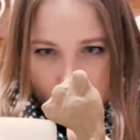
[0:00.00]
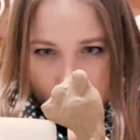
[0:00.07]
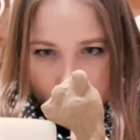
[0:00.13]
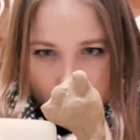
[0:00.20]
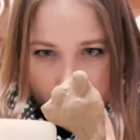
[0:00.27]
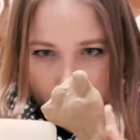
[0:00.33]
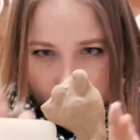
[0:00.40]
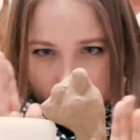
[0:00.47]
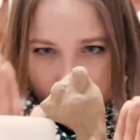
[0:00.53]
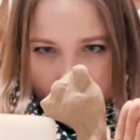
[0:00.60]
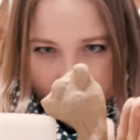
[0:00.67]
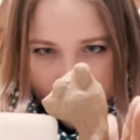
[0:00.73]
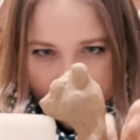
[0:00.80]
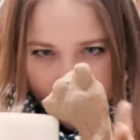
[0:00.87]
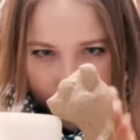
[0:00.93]
so
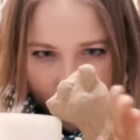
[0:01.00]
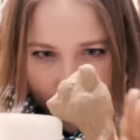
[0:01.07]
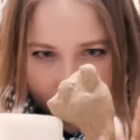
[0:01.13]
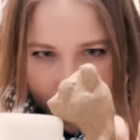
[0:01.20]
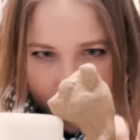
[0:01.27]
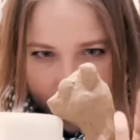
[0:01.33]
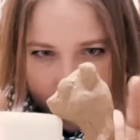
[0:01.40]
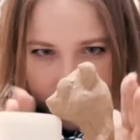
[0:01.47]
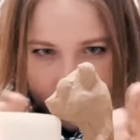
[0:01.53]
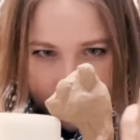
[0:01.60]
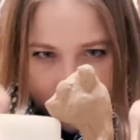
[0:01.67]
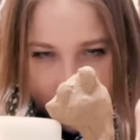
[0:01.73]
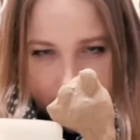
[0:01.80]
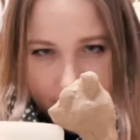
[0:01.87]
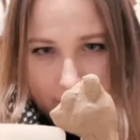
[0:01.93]
that the head
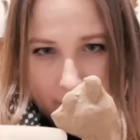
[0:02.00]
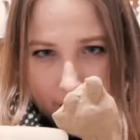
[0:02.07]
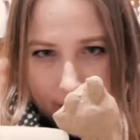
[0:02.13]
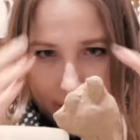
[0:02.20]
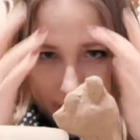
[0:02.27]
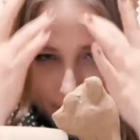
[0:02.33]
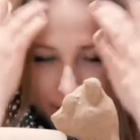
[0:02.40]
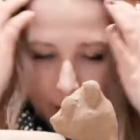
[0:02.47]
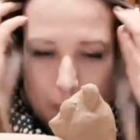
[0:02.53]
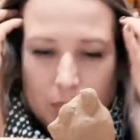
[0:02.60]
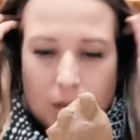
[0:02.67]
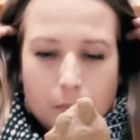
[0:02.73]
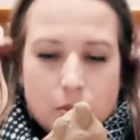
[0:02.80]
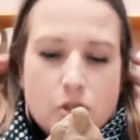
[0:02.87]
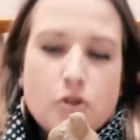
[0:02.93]
is kept
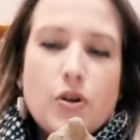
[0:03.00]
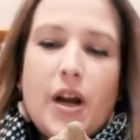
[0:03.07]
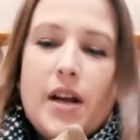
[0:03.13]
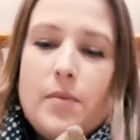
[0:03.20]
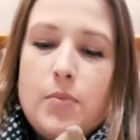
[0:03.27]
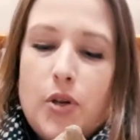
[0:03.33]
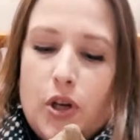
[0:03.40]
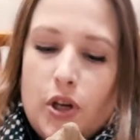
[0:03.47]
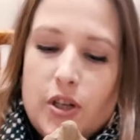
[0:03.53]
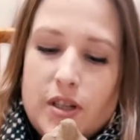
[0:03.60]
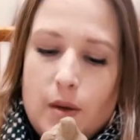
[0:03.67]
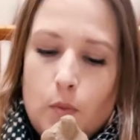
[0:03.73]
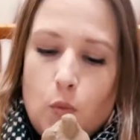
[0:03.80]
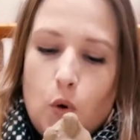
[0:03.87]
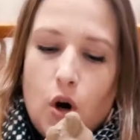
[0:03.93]
up straight, because
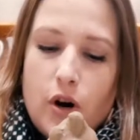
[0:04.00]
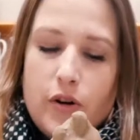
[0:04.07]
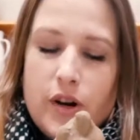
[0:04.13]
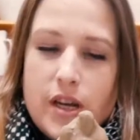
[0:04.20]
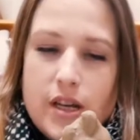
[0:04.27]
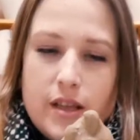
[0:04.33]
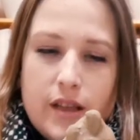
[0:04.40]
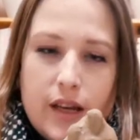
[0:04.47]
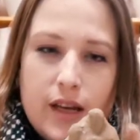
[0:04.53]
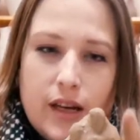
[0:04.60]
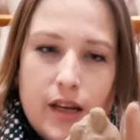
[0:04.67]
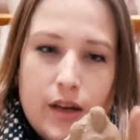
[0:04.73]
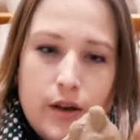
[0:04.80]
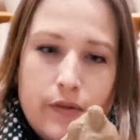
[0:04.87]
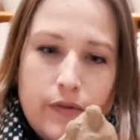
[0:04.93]
I'm worried that
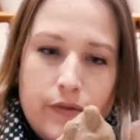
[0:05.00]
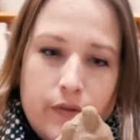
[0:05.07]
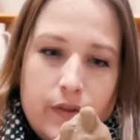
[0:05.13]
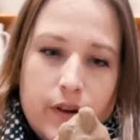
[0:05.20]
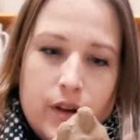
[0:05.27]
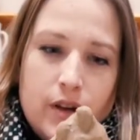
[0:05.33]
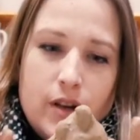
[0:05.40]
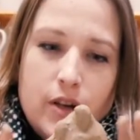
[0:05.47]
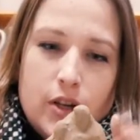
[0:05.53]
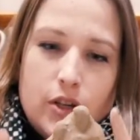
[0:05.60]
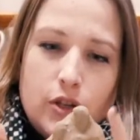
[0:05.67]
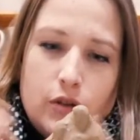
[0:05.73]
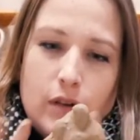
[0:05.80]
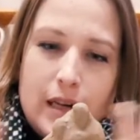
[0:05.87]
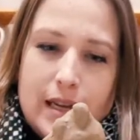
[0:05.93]
if
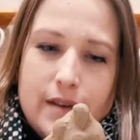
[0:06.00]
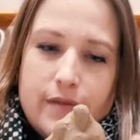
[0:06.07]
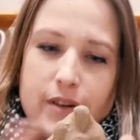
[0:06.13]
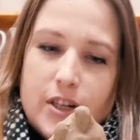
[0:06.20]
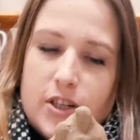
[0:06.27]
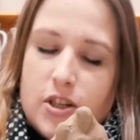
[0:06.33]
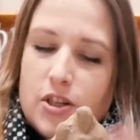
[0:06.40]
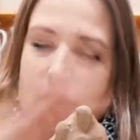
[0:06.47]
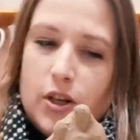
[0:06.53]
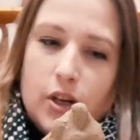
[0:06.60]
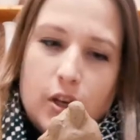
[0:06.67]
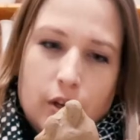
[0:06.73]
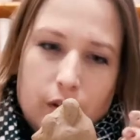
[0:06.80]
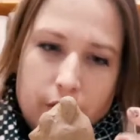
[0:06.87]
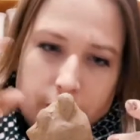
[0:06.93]
you leave it, it's just
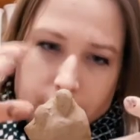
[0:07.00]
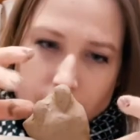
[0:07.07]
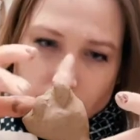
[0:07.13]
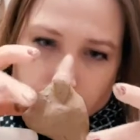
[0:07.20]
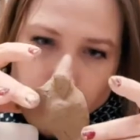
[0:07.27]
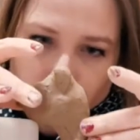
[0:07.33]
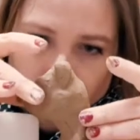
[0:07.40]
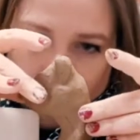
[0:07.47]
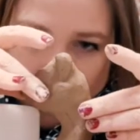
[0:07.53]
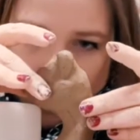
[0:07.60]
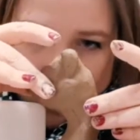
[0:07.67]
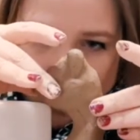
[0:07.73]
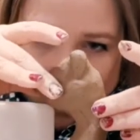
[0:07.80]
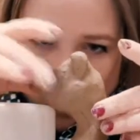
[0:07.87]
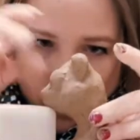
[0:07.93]
gonna flop over.
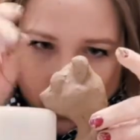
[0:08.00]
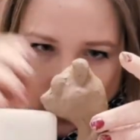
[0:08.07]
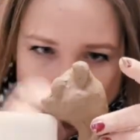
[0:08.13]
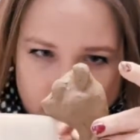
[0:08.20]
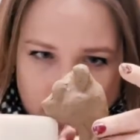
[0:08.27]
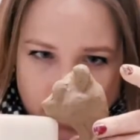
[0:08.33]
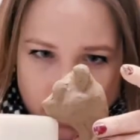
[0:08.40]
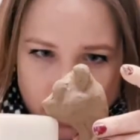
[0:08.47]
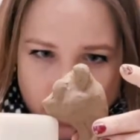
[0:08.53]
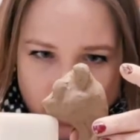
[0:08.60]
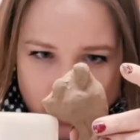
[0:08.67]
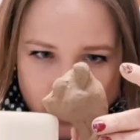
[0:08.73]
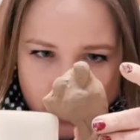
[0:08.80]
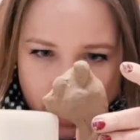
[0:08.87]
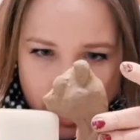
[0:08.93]
So it needs to
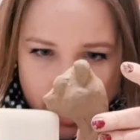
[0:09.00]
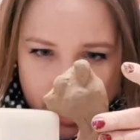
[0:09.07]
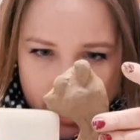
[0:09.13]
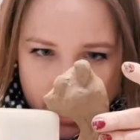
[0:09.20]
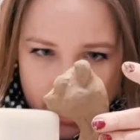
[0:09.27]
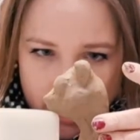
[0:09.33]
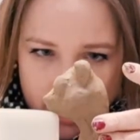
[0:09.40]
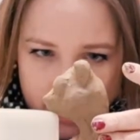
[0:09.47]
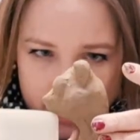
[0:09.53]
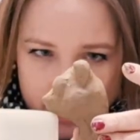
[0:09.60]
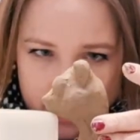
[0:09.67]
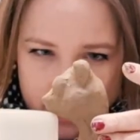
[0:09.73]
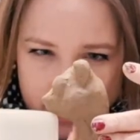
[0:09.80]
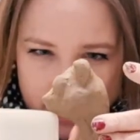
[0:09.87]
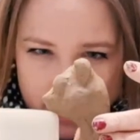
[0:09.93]
dry
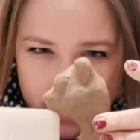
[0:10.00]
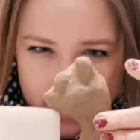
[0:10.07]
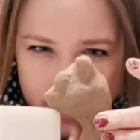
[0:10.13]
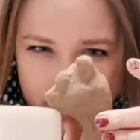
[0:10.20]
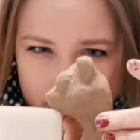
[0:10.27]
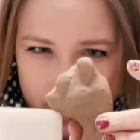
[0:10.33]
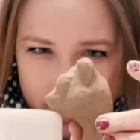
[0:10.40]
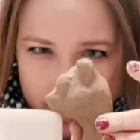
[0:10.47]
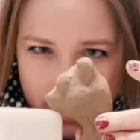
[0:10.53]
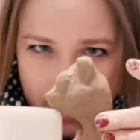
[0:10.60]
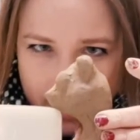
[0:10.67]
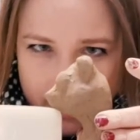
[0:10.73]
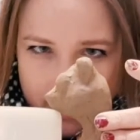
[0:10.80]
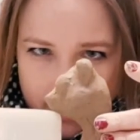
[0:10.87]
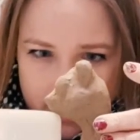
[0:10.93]

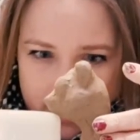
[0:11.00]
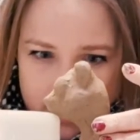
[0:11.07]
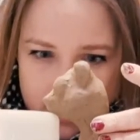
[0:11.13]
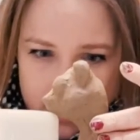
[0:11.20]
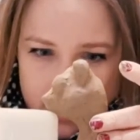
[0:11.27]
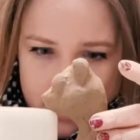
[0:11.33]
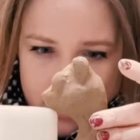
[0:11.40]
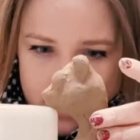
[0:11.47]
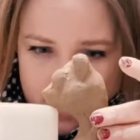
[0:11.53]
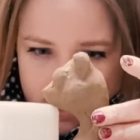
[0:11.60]
like this,